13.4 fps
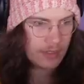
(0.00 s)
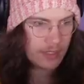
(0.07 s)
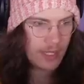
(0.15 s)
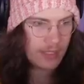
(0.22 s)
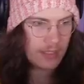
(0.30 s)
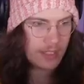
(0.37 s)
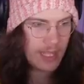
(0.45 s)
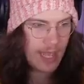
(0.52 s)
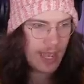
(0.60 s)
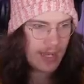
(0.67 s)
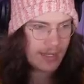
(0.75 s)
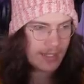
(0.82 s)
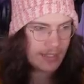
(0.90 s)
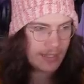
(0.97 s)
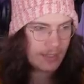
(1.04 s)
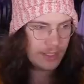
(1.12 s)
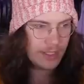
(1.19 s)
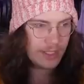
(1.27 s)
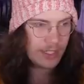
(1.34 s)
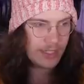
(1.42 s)
Yeah, look at that.
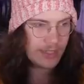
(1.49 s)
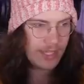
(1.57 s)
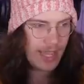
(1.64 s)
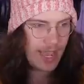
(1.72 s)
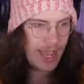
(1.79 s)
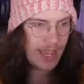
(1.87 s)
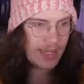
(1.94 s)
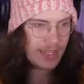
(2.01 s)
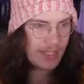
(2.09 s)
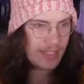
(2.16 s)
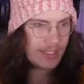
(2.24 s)
Look at that.